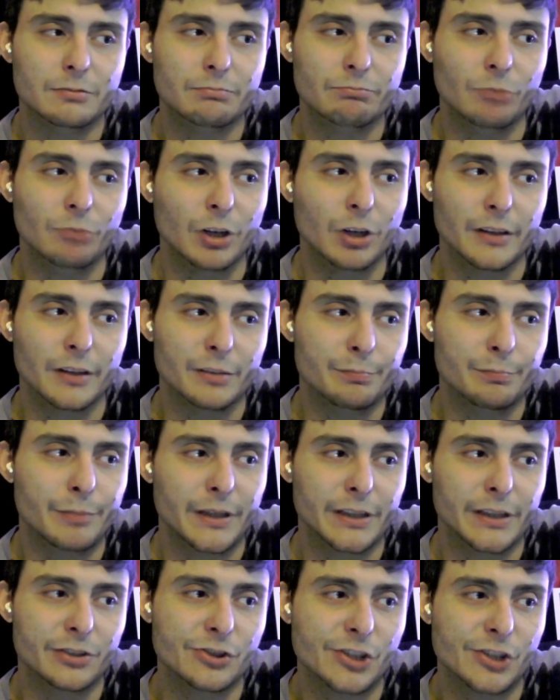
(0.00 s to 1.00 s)
one of the
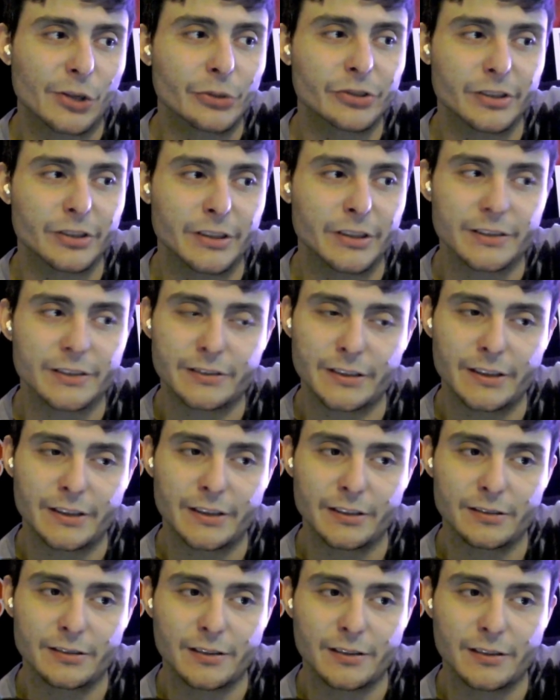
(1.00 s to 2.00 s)
biggest jokes in this
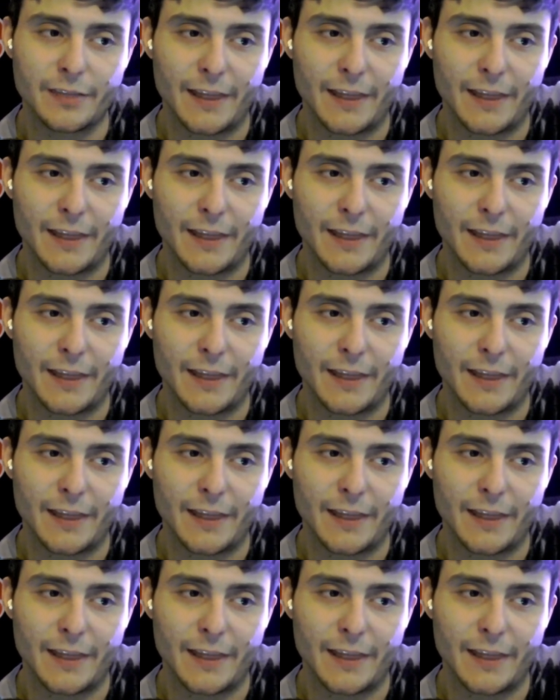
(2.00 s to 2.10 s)
is